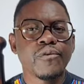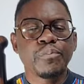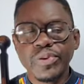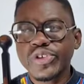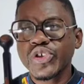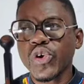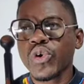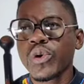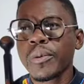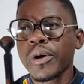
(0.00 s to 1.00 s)
put
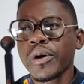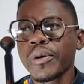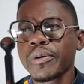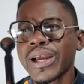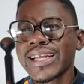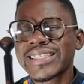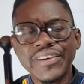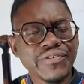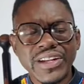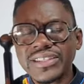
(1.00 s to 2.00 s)
your
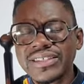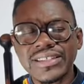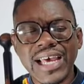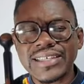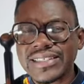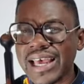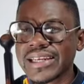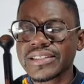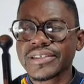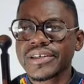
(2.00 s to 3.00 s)
differences
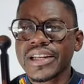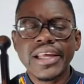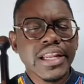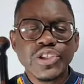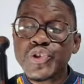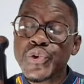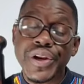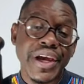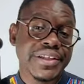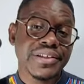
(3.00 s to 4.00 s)
aside. Let us
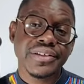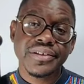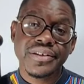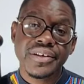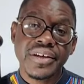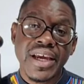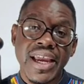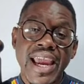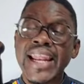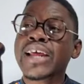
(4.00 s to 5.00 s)
unite.
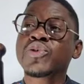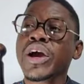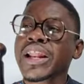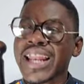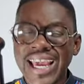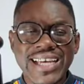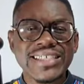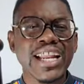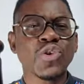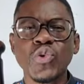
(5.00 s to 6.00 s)
And like I
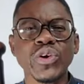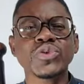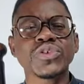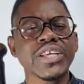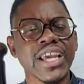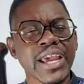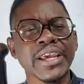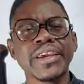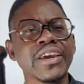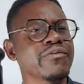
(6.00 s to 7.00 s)
said, I don't want to say
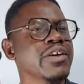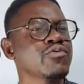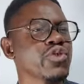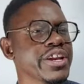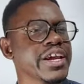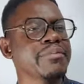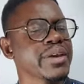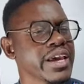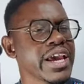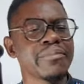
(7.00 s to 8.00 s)
EFF join
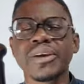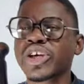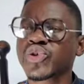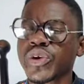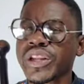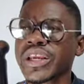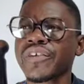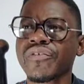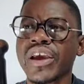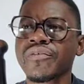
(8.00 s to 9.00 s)
MK, MK join
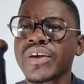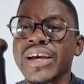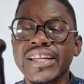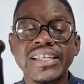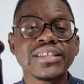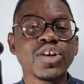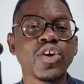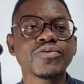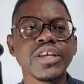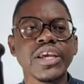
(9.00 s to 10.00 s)
EFF. This thing
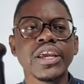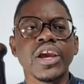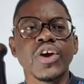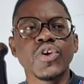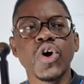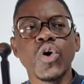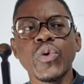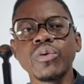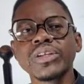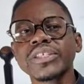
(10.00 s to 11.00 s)
of saying, no,
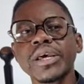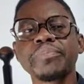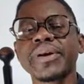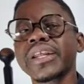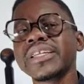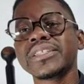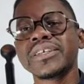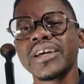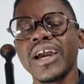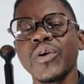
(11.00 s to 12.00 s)
we will
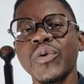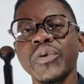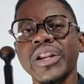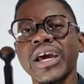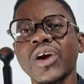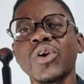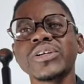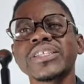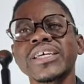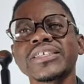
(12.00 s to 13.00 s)
separate, we will
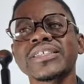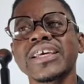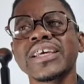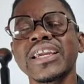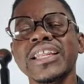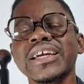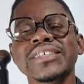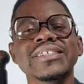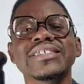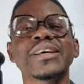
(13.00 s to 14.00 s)
contest the
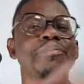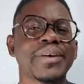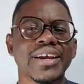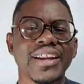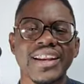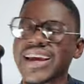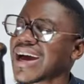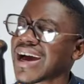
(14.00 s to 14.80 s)
elections separately.